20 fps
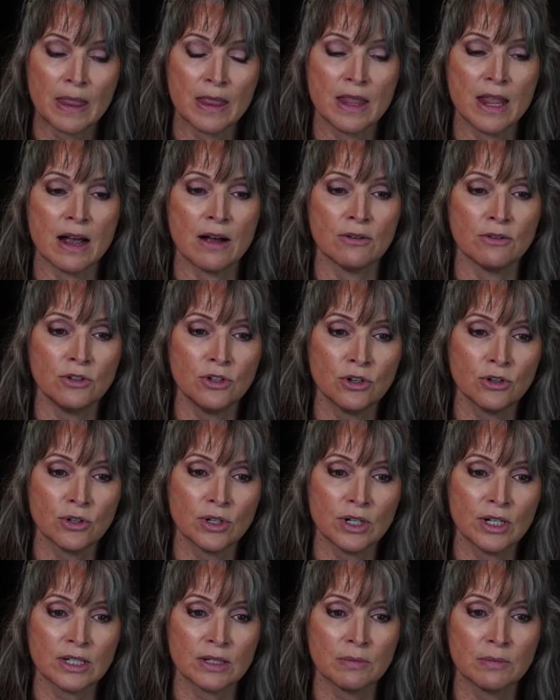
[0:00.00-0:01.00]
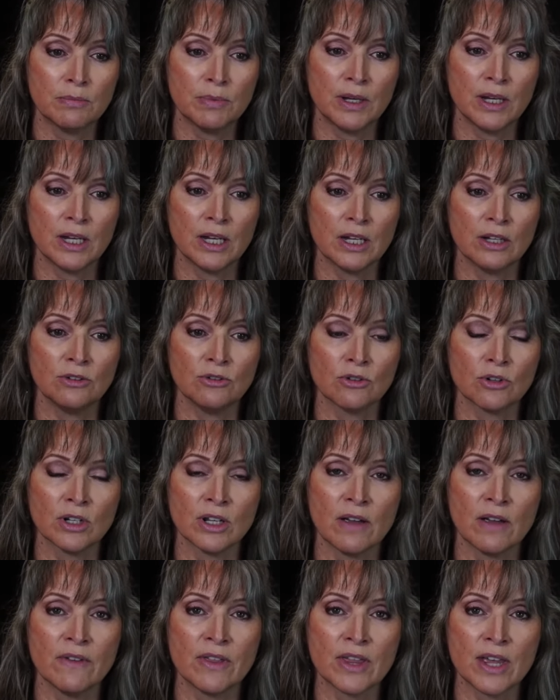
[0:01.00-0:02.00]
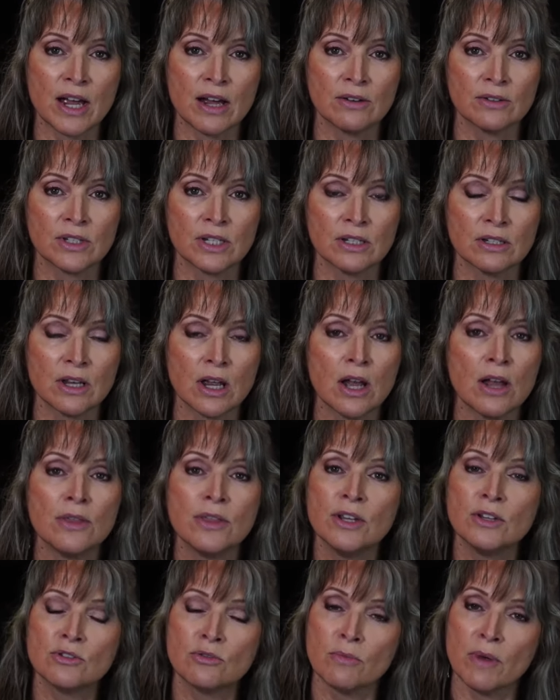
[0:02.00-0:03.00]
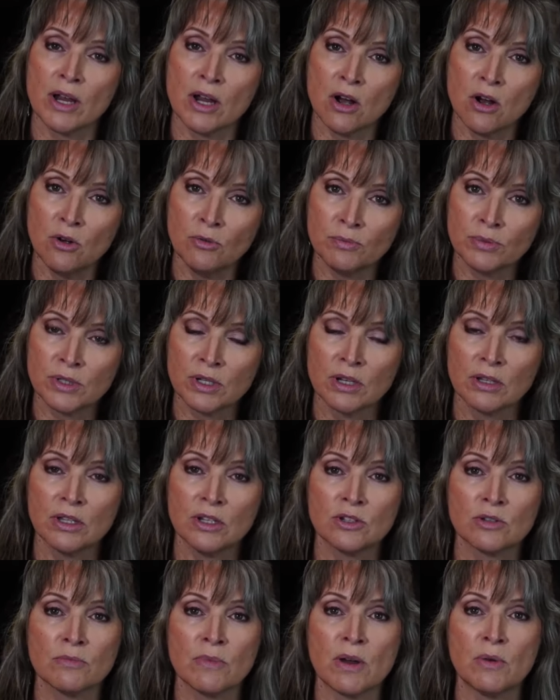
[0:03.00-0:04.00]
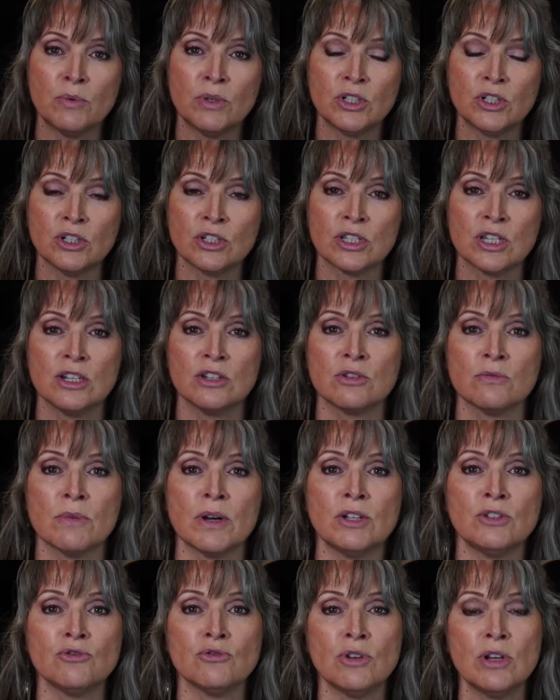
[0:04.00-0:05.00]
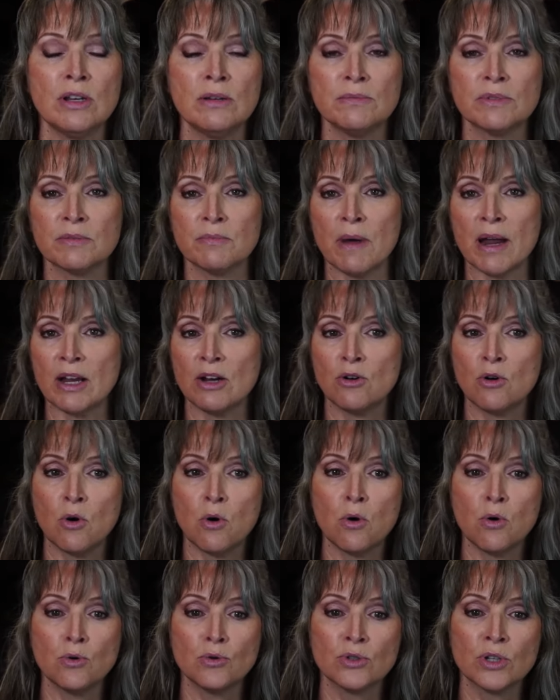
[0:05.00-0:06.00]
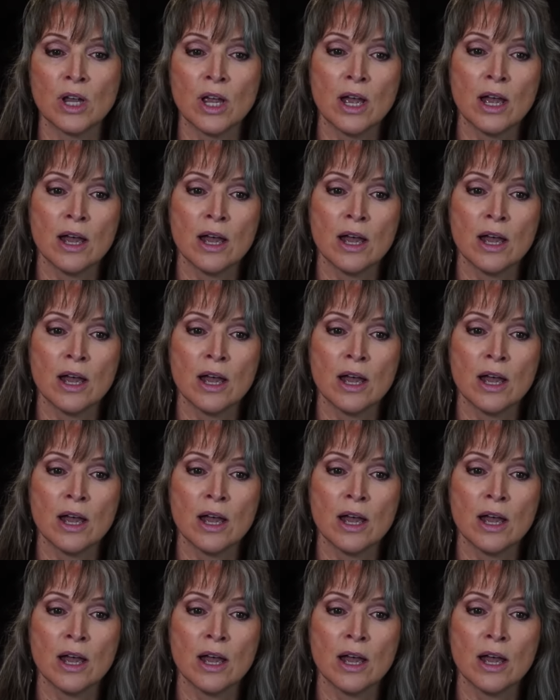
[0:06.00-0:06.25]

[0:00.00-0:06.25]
Now, Uranus being in your 11th house is these are my hopes, these are my wishes, these are my dreams, my goals,